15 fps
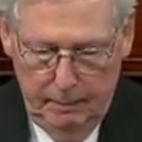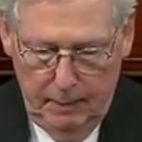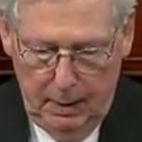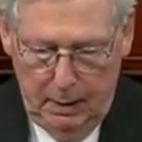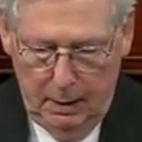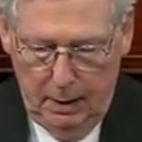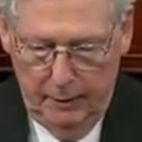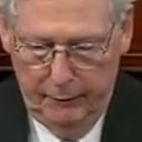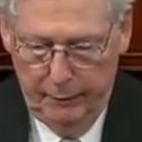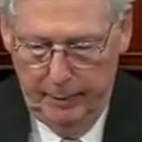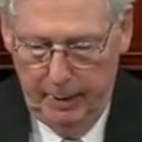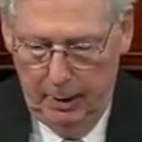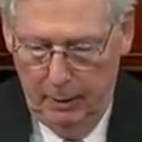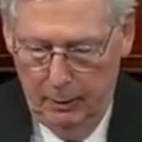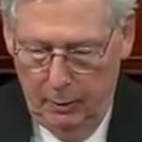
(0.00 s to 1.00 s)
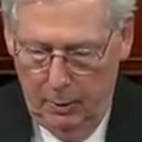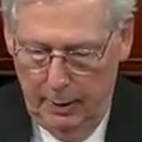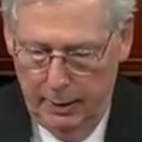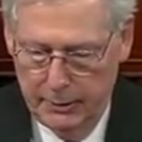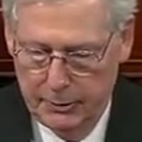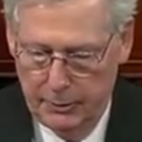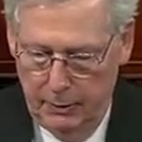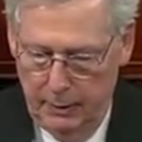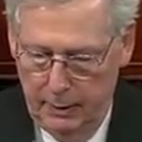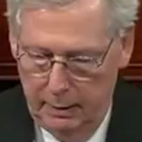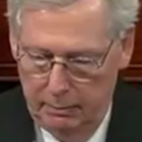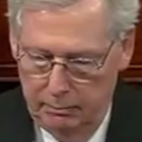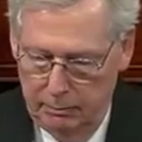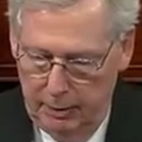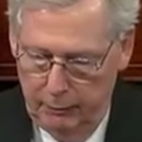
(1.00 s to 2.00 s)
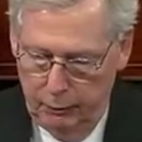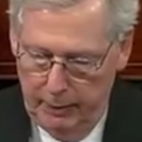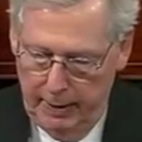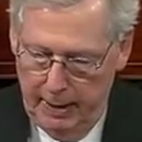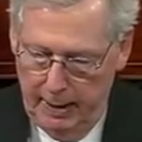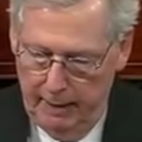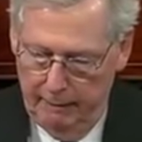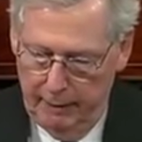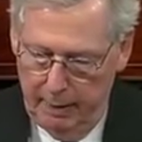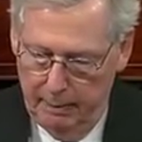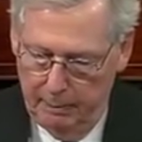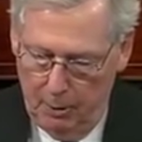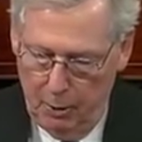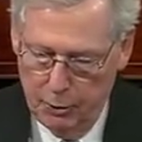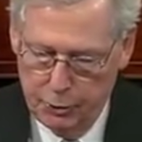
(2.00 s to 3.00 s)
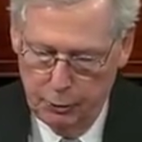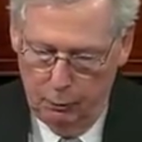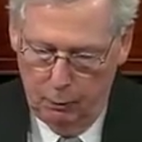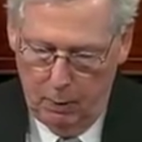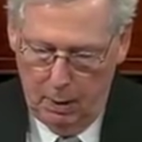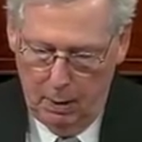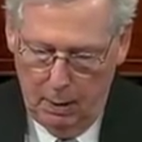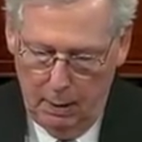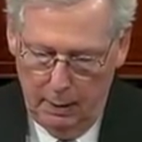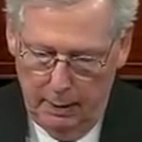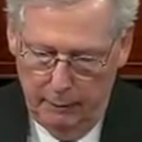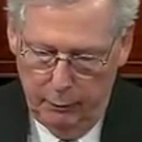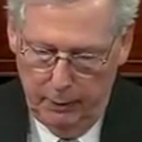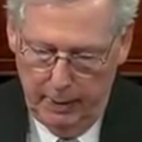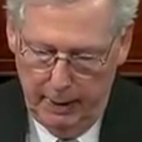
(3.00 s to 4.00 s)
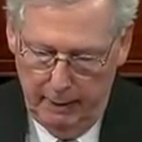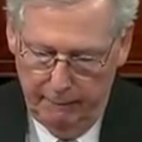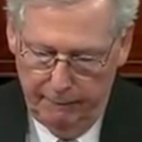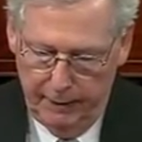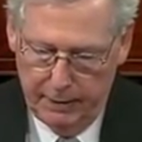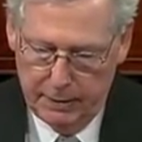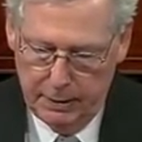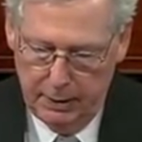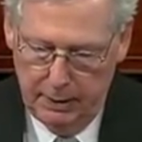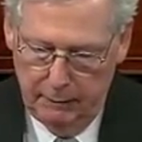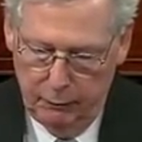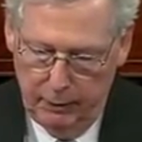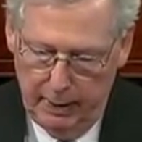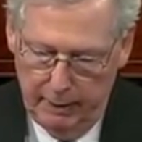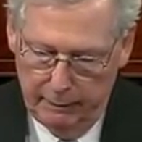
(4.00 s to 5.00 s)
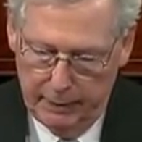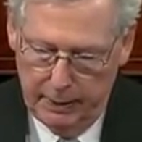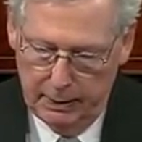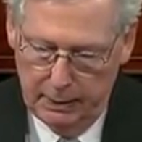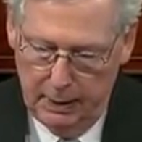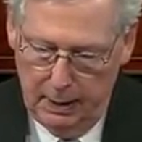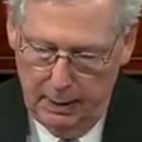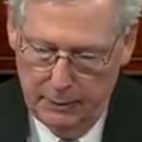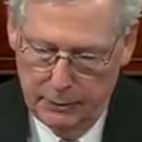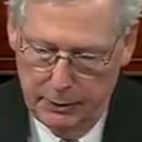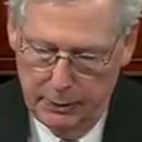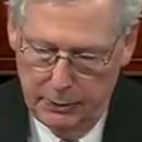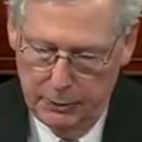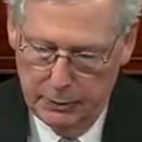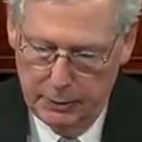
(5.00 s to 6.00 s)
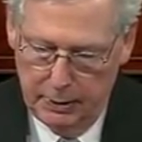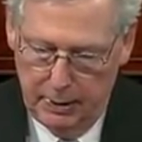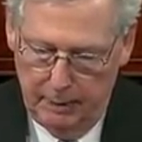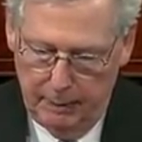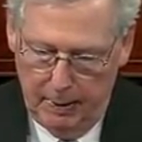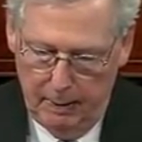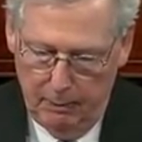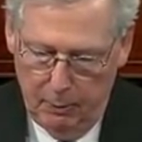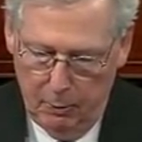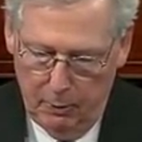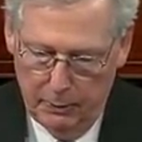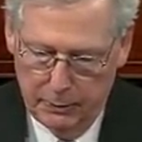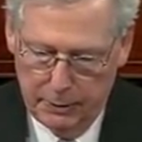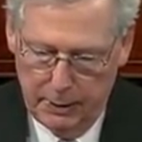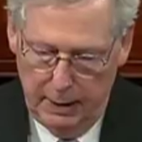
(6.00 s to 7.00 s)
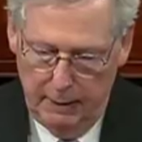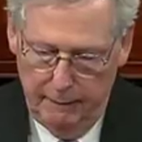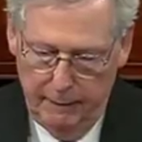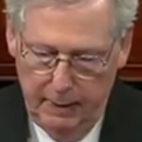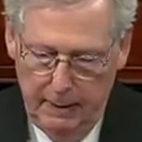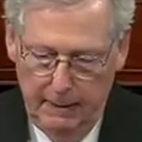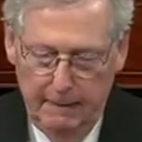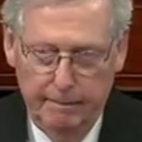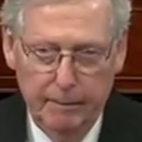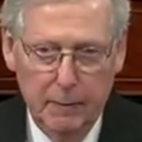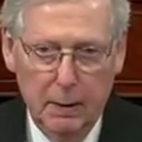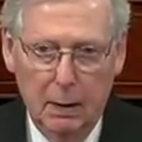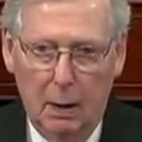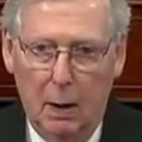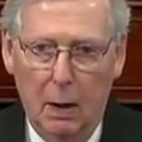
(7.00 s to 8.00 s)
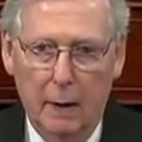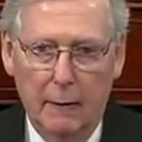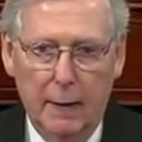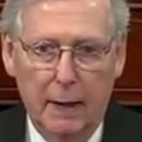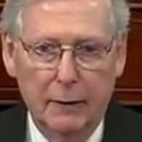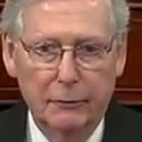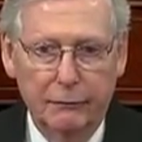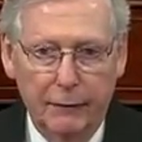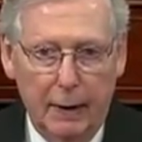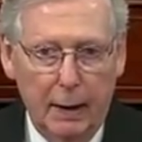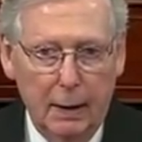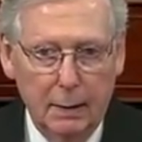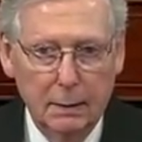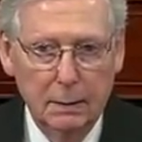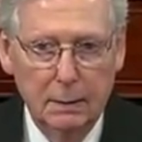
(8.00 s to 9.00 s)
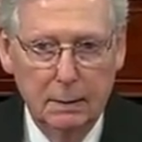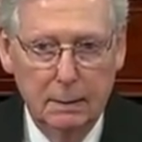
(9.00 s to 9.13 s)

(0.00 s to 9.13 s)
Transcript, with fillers: Another from Illinois asserted if we have a partial wall, if we have fencing, if we have technology used to keep our border safe, all of that is fine.